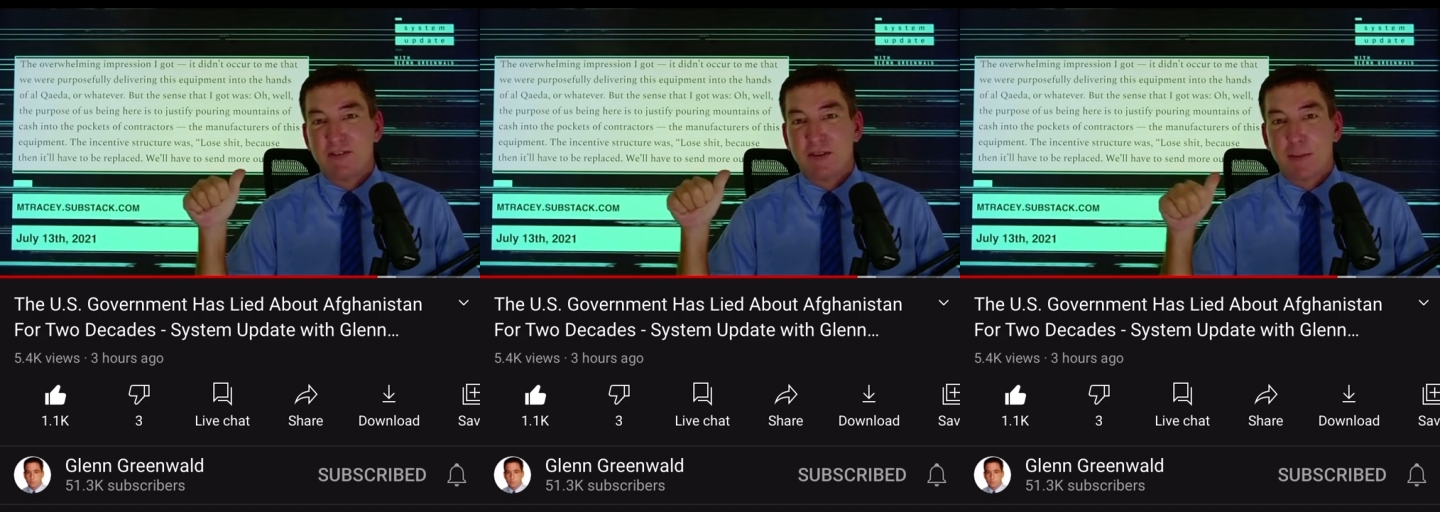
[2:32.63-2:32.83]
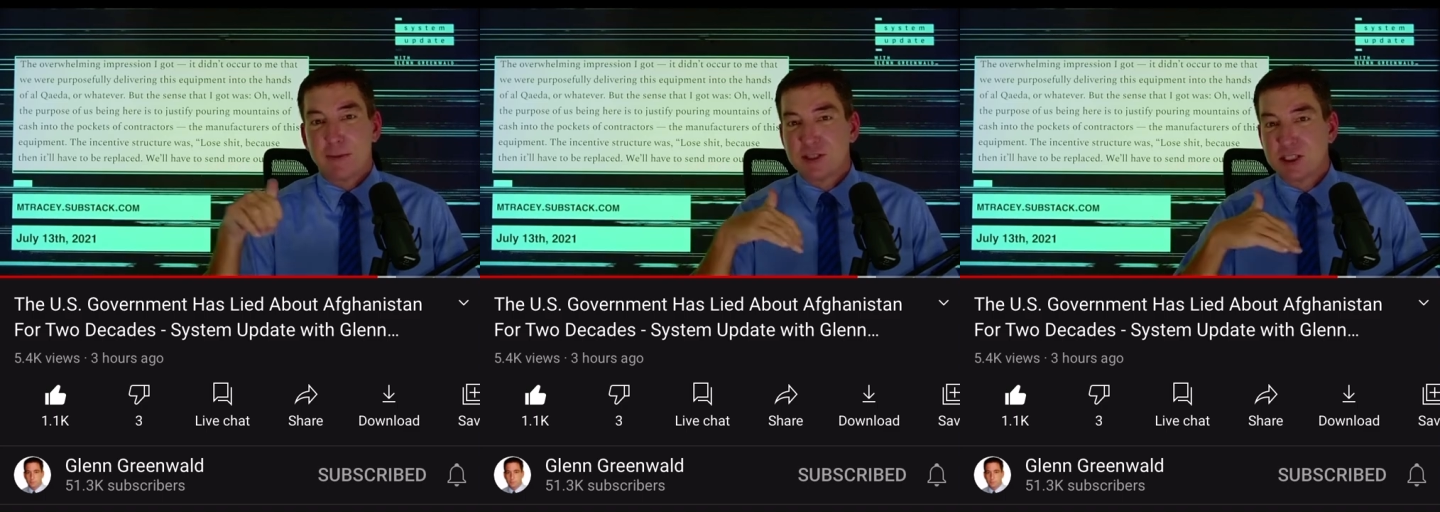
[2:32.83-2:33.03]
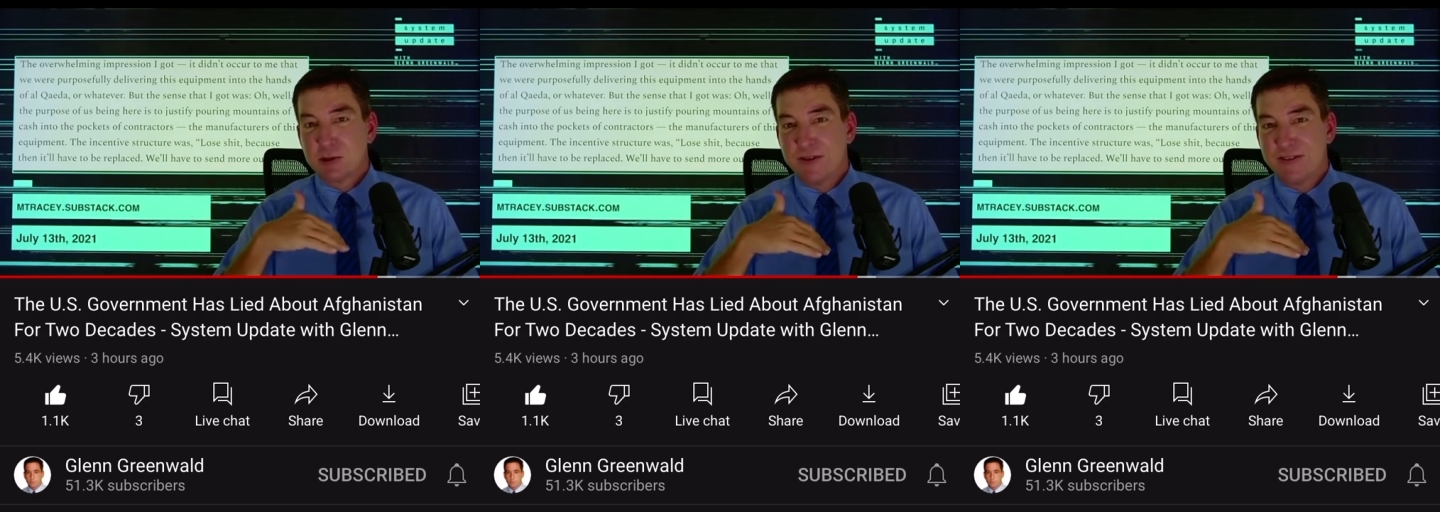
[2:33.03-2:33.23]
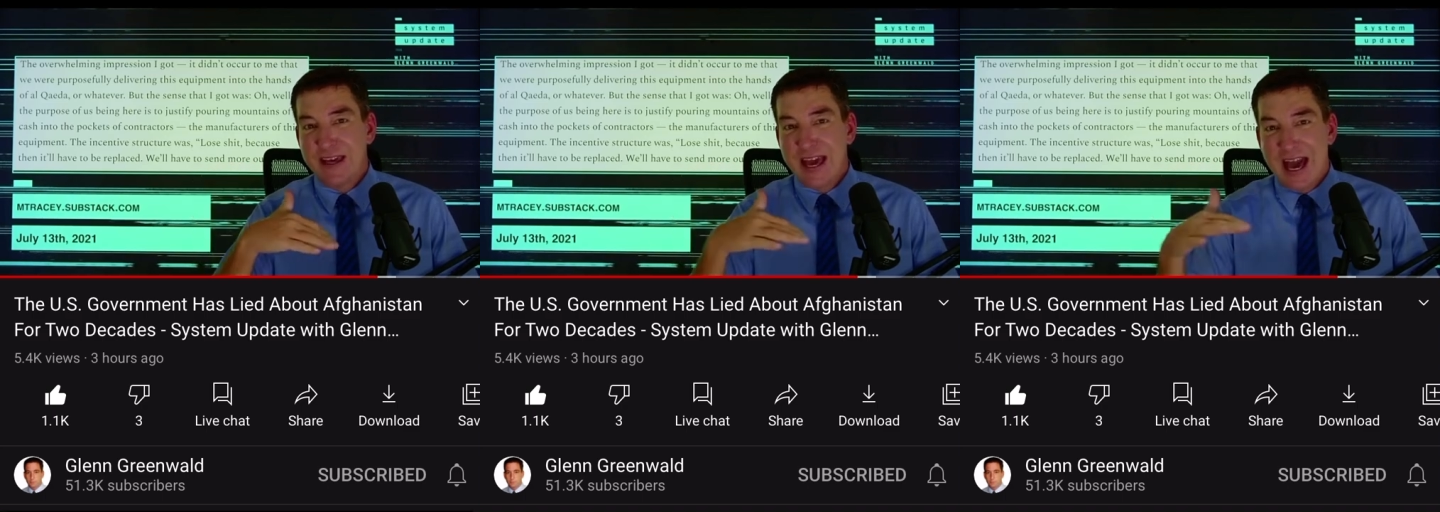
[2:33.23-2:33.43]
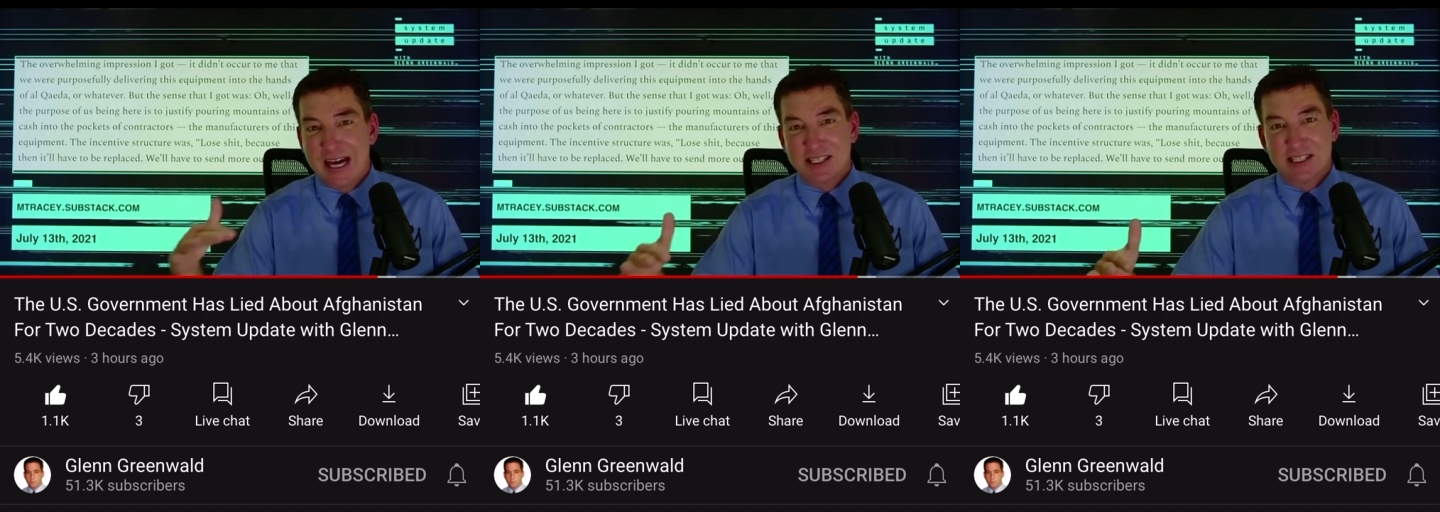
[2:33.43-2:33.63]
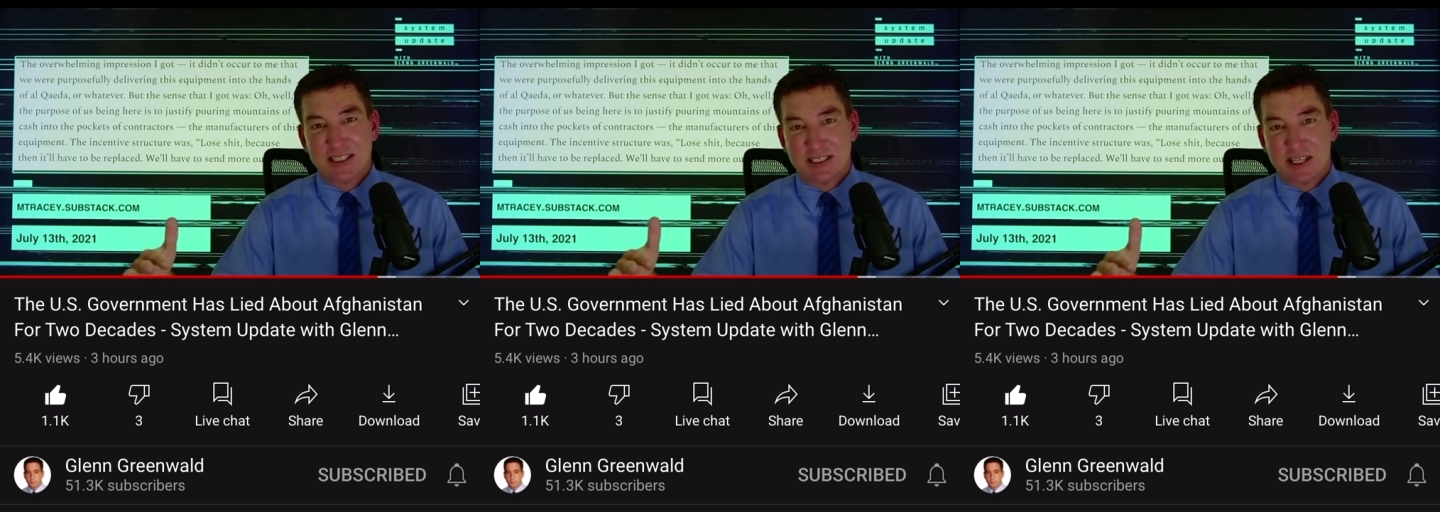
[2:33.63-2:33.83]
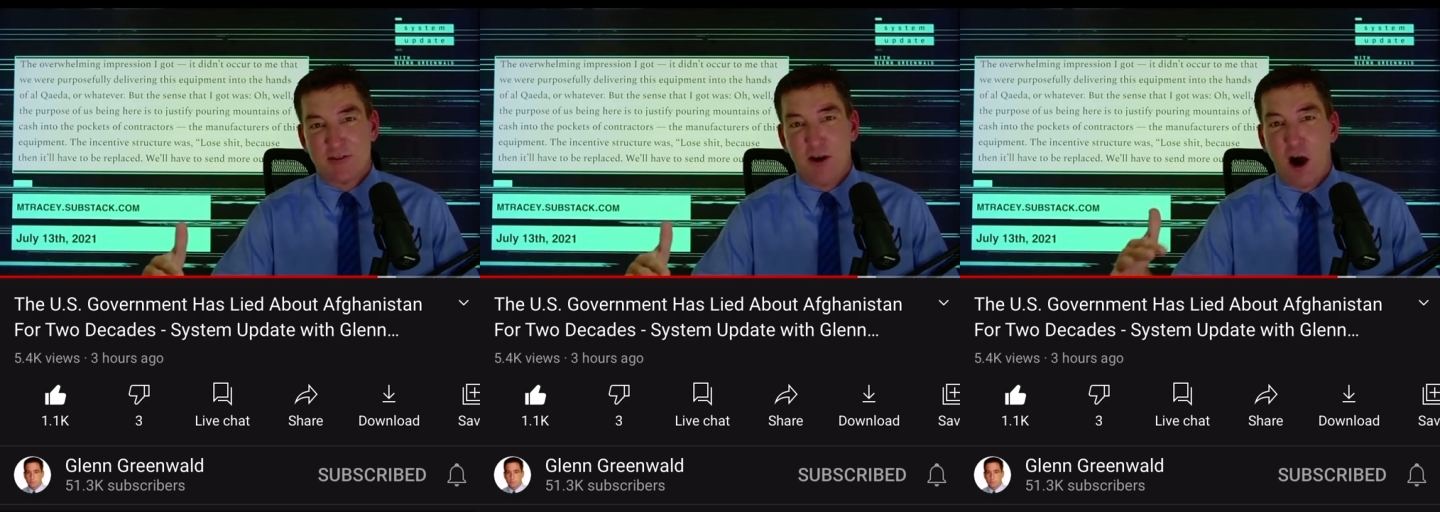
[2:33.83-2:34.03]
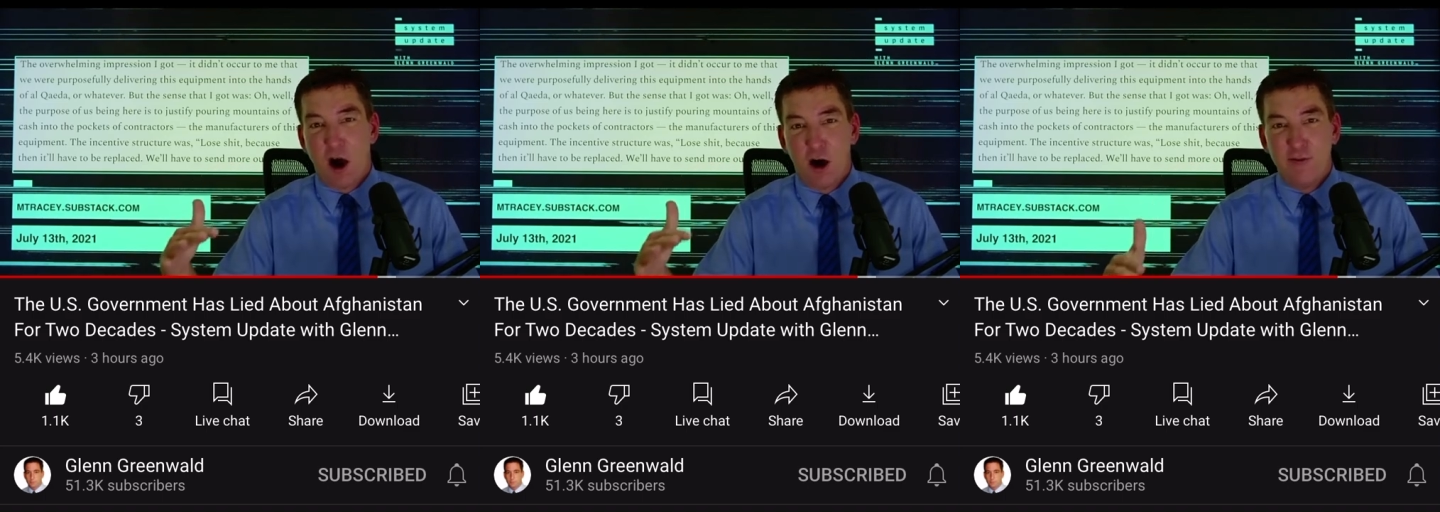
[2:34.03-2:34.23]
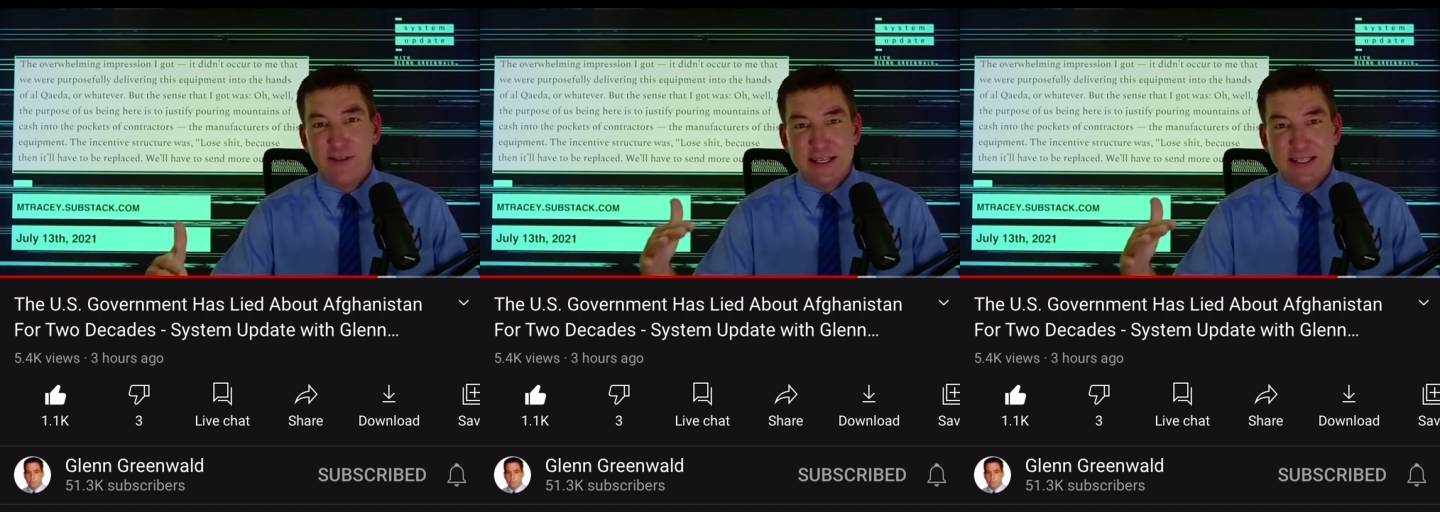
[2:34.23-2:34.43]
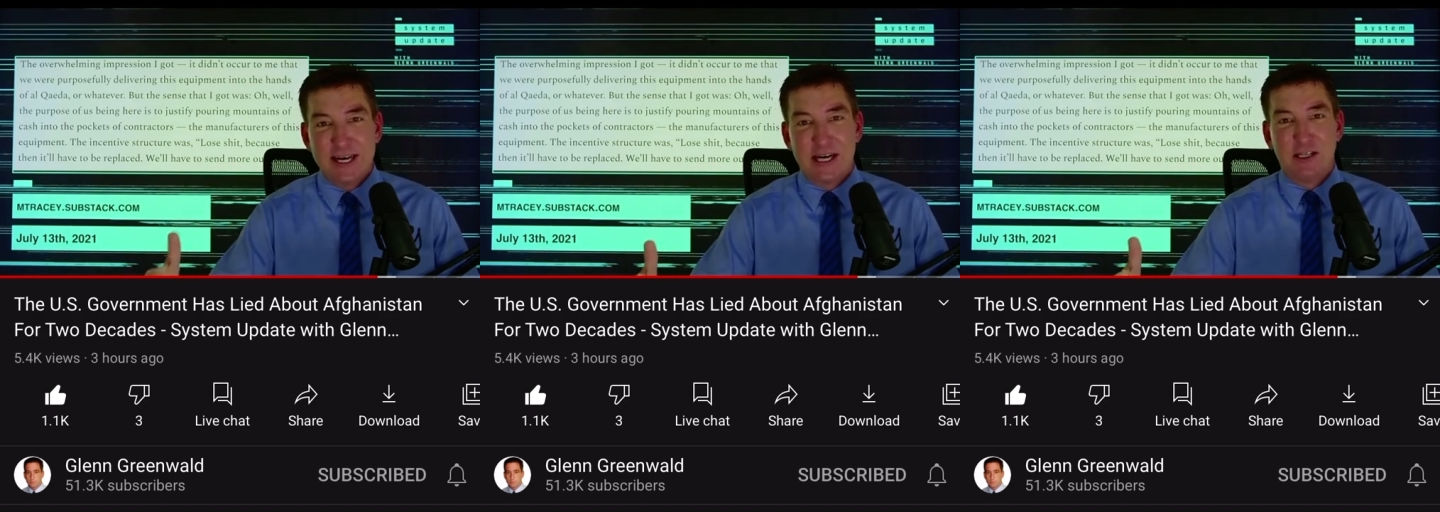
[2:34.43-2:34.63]
the person with the access to all the
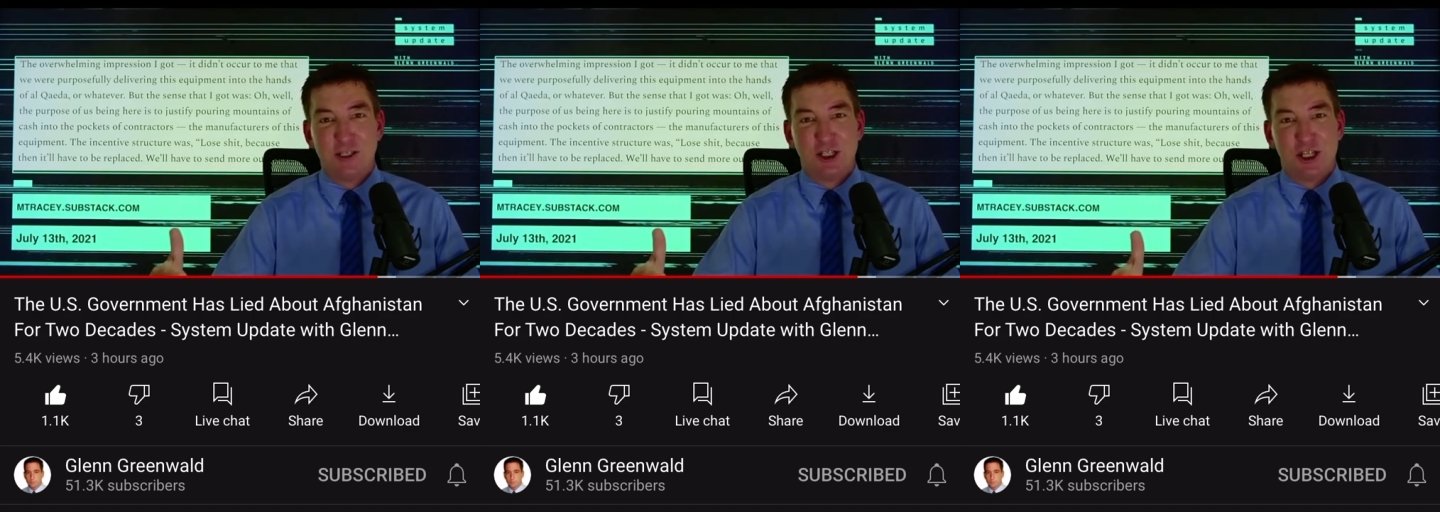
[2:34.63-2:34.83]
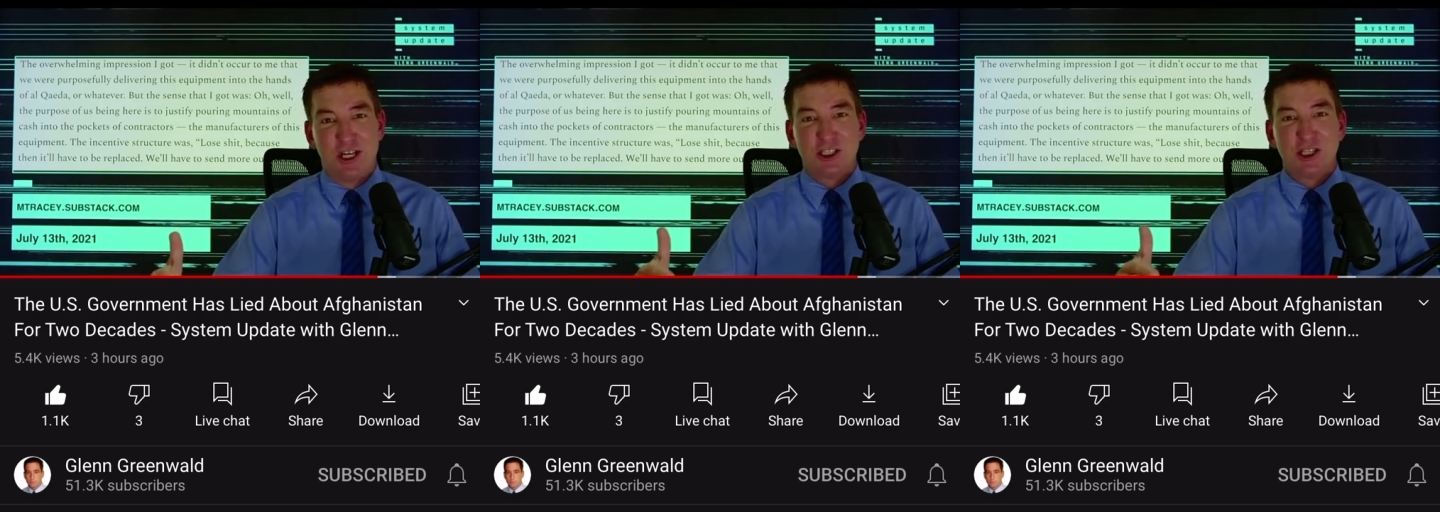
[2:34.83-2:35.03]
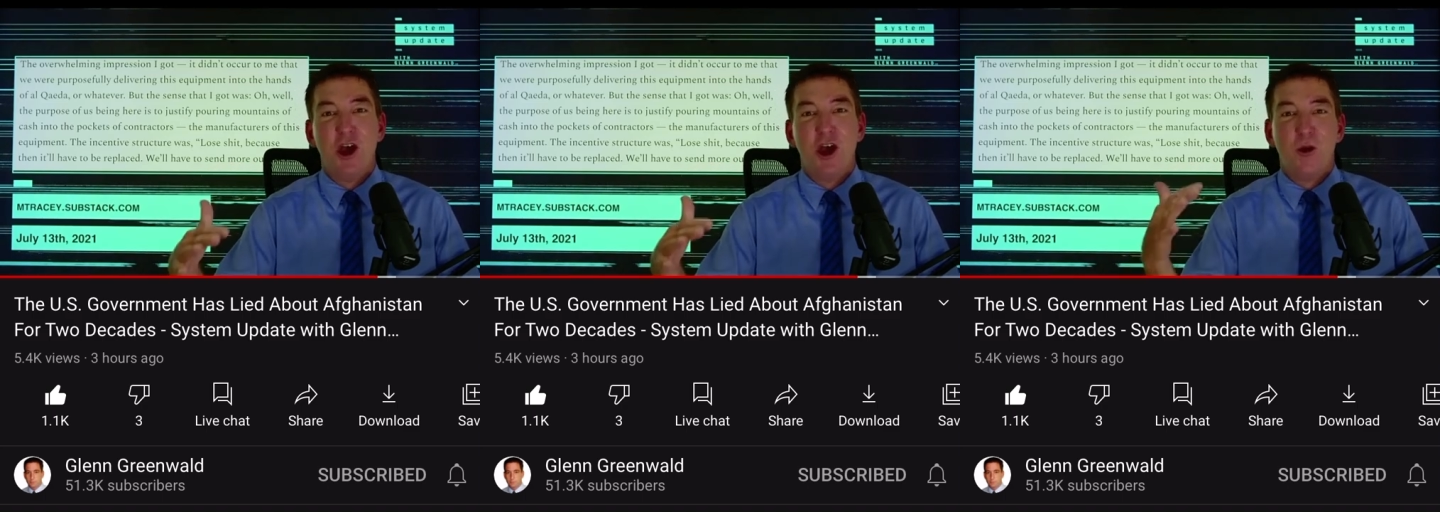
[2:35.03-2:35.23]
intelligence,